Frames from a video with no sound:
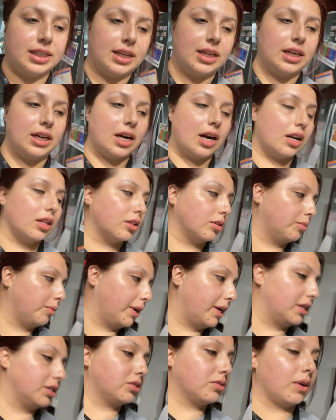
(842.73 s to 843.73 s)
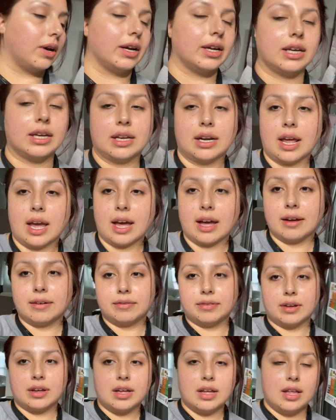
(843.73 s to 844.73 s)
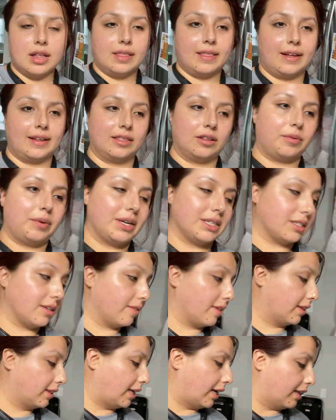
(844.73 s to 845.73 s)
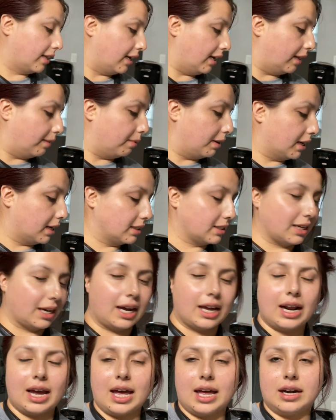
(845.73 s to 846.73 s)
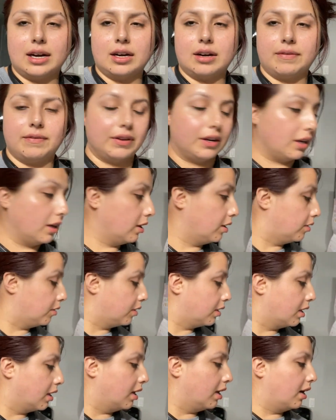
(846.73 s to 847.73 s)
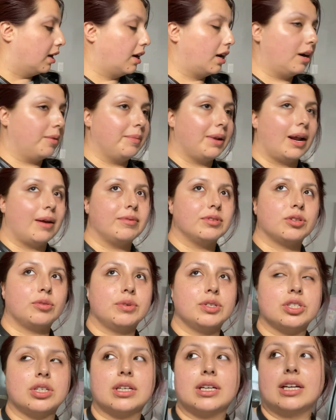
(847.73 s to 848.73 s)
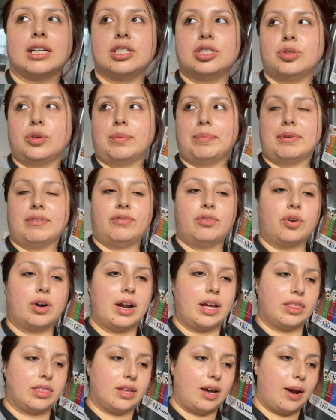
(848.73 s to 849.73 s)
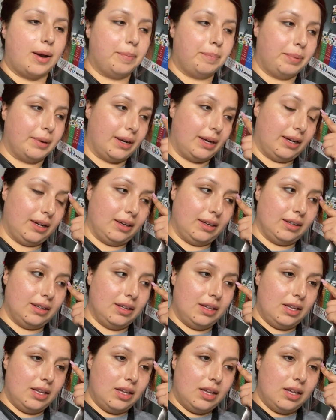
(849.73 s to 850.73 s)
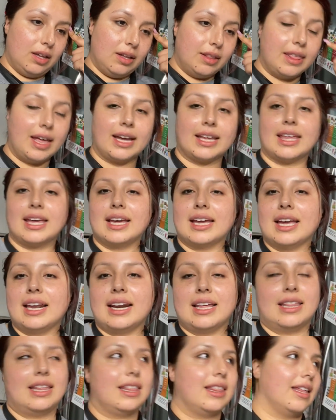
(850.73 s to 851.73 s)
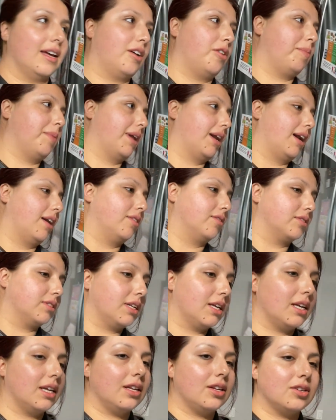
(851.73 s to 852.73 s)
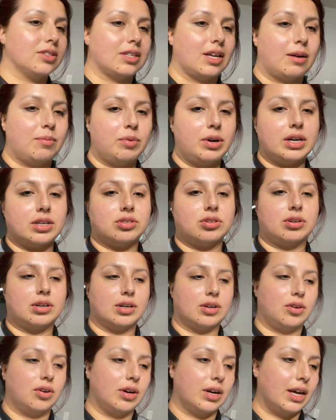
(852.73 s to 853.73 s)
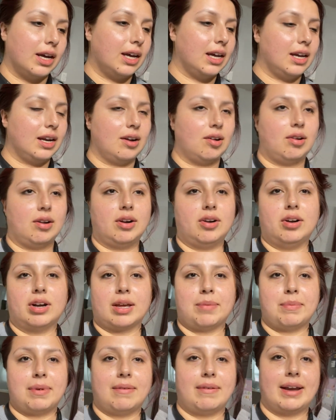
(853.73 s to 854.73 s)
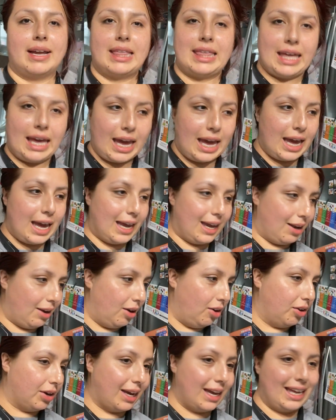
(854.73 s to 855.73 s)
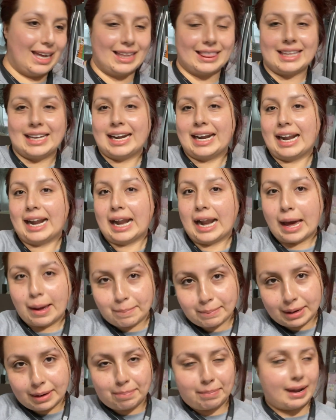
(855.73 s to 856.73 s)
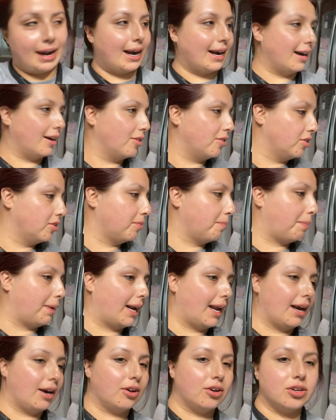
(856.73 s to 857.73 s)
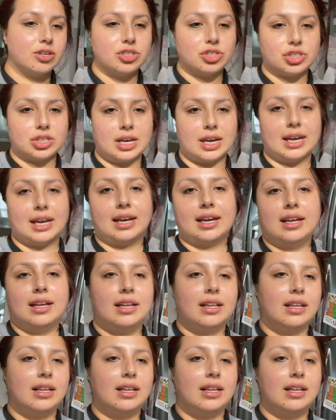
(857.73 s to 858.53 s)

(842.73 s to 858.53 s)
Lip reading: get it out of the way so I can have, like, the rest of the tarde libre because I gotta edit a video. And I was originally gonna do it before I thought, but... De aquí que le di de comer a los niños, almuerzo, recoger, y luego que me bañé, y luego que ya tenían hambre para lonche.